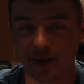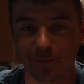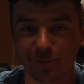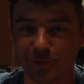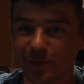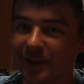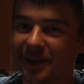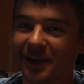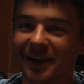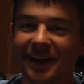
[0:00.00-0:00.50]

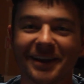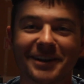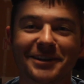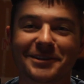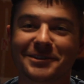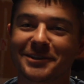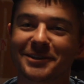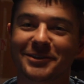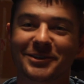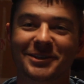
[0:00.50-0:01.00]
everything kind of
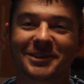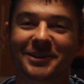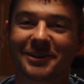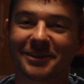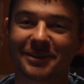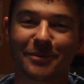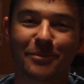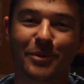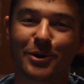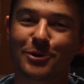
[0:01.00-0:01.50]
just,
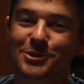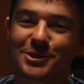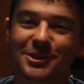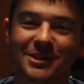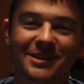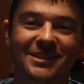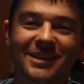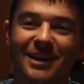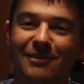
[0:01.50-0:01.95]
the emotions,